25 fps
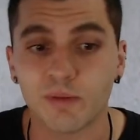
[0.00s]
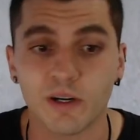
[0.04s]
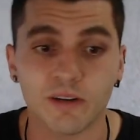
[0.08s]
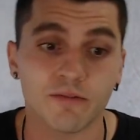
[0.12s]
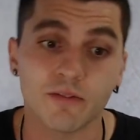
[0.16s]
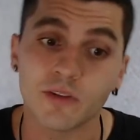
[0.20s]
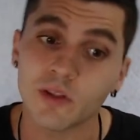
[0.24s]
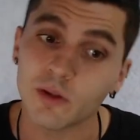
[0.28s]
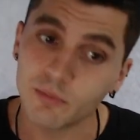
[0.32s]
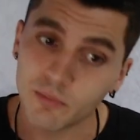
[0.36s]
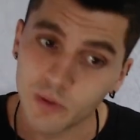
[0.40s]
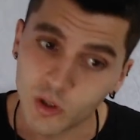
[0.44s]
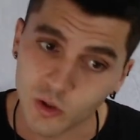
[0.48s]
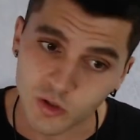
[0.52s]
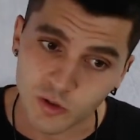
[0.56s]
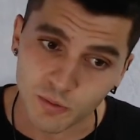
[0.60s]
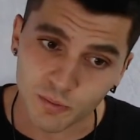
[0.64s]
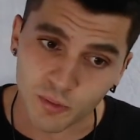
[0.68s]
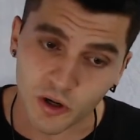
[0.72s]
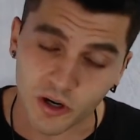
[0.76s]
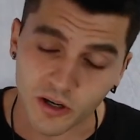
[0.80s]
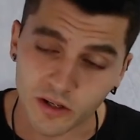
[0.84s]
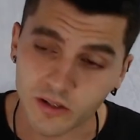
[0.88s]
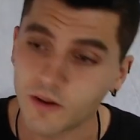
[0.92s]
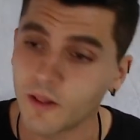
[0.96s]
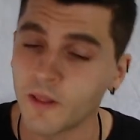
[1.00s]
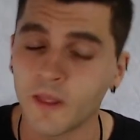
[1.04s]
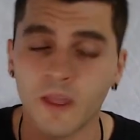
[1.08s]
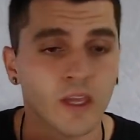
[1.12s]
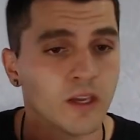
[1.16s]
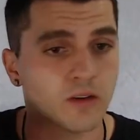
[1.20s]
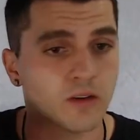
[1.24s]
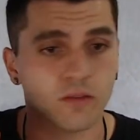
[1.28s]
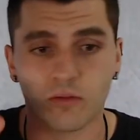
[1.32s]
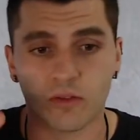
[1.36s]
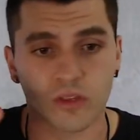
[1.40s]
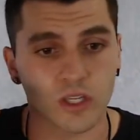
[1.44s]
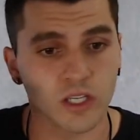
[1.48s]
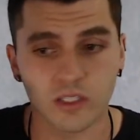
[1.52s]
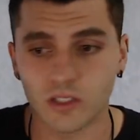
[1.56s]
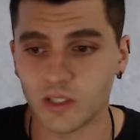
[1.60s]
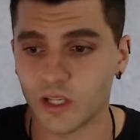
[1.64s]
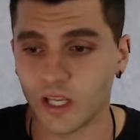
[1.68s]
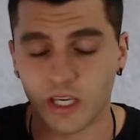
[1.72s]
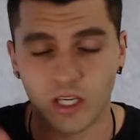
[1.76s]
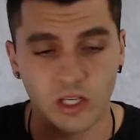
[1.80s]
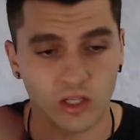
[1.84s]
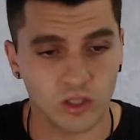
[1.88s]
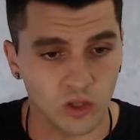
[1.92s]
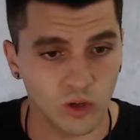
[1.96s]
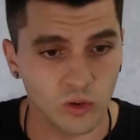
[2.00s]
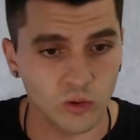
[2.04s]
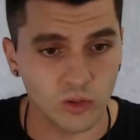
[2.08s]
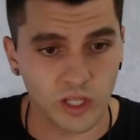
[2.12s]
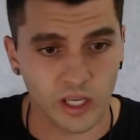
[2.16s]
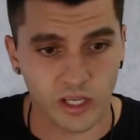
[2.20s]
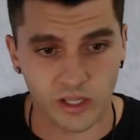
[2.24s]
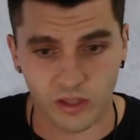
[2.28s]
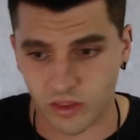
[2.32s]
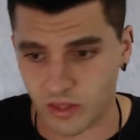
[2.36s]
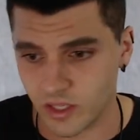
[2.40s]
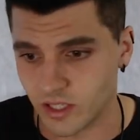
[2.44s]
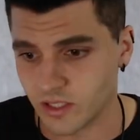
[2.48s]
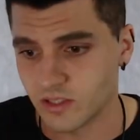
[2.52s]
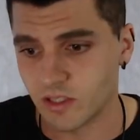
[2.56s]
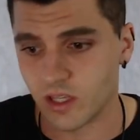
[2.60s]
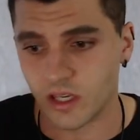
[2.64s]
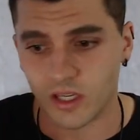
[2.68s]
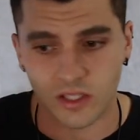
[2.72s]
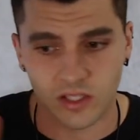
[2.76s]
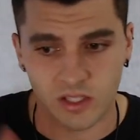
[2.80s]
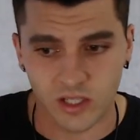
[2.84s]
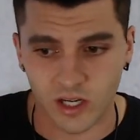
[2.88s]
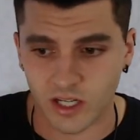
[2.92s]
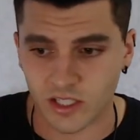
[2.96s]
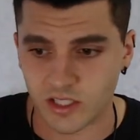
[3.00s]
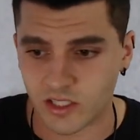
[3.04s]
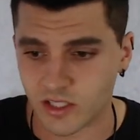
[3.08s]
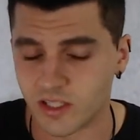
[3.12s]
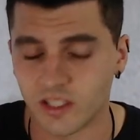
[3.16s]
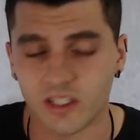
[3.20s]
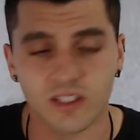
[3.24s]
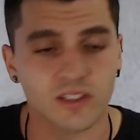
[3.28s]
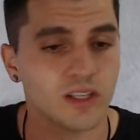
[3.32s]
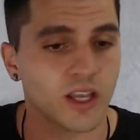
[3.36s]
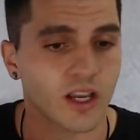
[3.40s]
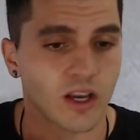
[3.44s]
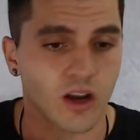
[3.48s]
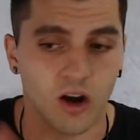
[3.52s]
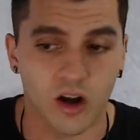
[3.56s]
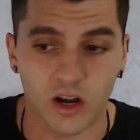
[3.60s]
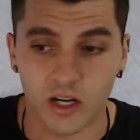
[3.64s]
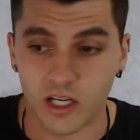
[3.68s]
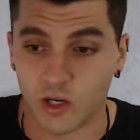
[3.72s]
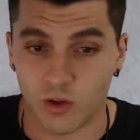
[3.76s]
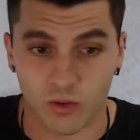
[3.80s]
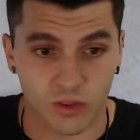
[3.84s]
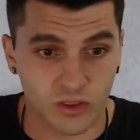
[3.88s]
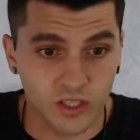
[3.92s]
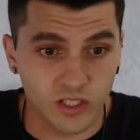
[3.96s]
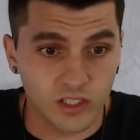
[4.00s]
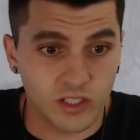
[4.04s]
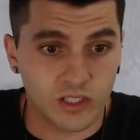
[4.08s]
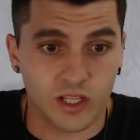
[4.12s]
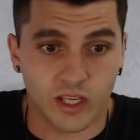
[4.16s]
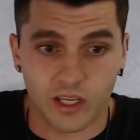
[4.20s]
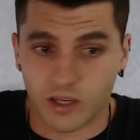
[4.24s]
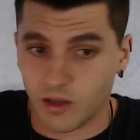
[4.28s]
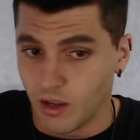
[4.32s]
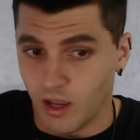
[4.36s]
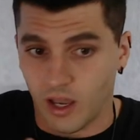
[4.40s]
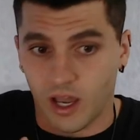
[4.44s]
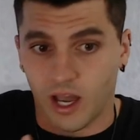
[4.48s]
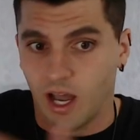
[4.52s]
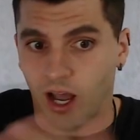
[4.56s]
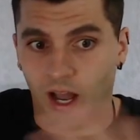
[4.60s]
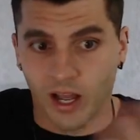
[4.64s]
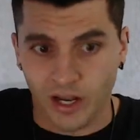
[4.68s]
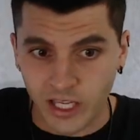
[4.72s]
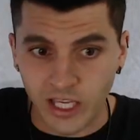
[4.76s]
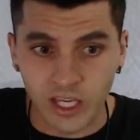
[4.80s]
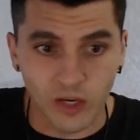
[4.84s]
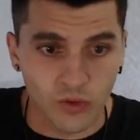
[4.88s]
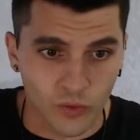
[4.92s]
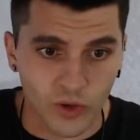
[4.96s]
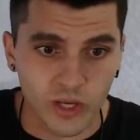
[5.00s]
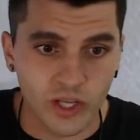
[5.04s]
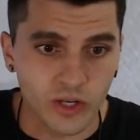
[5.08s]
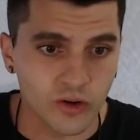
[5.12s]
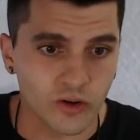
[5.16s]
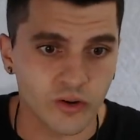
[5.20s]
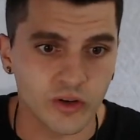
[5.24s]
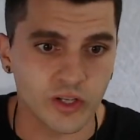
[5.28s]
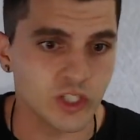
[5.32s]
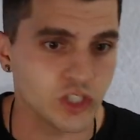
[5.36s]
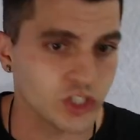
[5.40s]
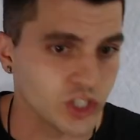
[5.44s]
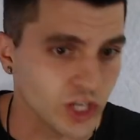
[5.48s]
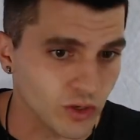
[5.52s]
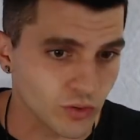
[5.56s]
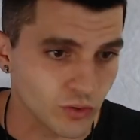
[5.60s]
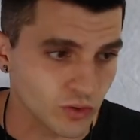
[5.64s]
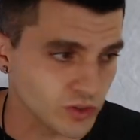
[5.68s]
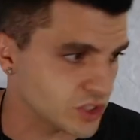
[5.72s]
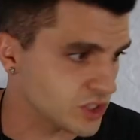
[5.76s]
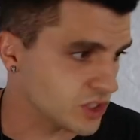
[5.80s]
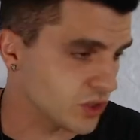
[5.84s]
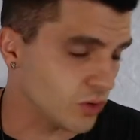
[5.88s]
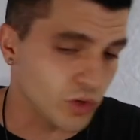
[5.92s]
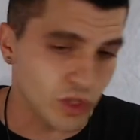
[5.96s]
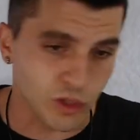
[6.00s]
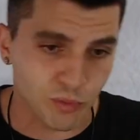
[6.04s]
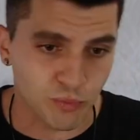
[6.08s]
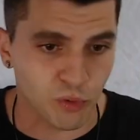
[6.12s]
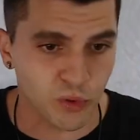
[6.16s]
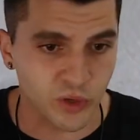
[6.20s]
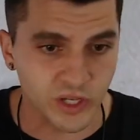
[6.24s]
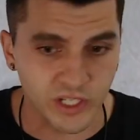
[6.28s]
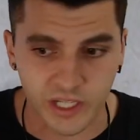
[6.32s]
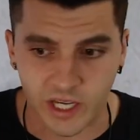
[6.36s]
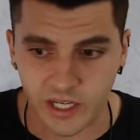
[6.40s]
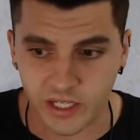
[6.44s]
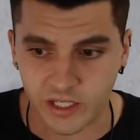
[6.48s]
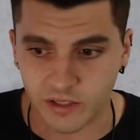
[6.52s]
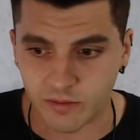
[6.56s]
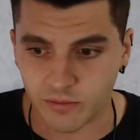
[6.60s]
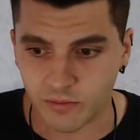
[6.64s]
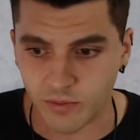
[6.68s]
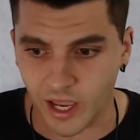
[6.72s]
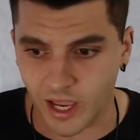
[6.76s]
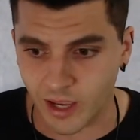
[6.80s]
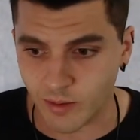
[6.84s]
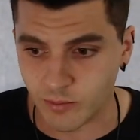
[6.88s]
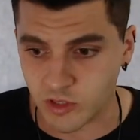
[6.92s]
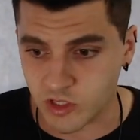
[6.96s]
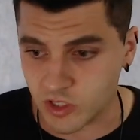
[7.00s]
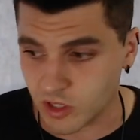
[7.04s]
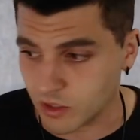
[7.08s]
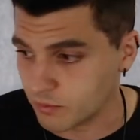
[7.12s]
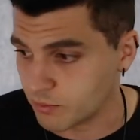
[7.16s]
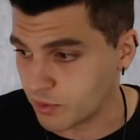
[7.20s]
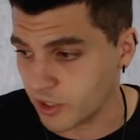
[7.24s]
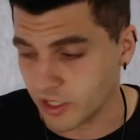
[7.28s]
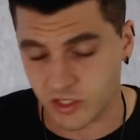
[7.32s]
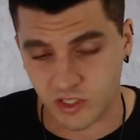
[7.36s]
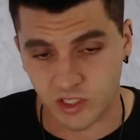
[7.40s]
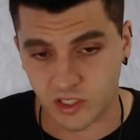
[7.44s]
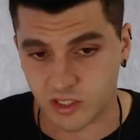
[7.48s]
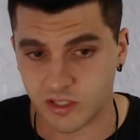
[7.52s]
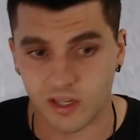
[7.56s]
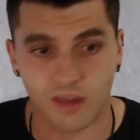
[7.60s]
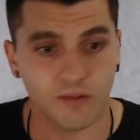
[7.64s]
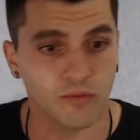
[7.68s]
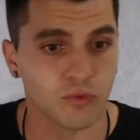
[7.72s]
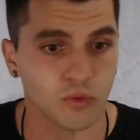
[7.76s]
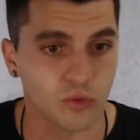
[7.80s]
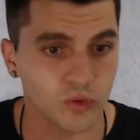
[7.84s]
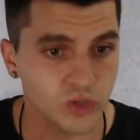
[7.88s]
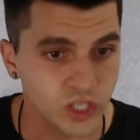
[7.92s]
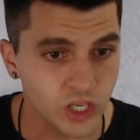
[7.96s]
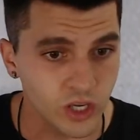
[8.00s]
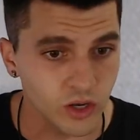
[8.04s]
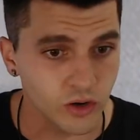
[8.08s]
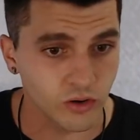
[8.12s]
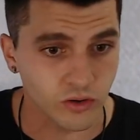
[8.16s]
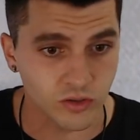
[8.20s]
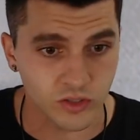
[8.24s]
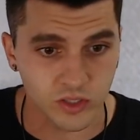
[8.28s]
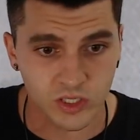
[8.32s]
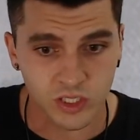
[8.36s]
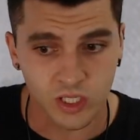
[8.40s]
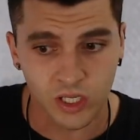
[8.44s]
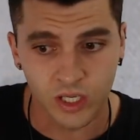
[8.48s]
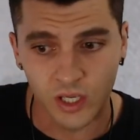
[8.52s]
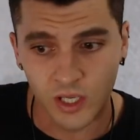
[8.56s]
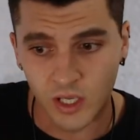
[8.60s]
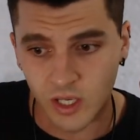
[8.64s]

But for the most part, things like glow light, things like touch, things like audio, things like an e-reader in general. Sony predated Amazon by several years.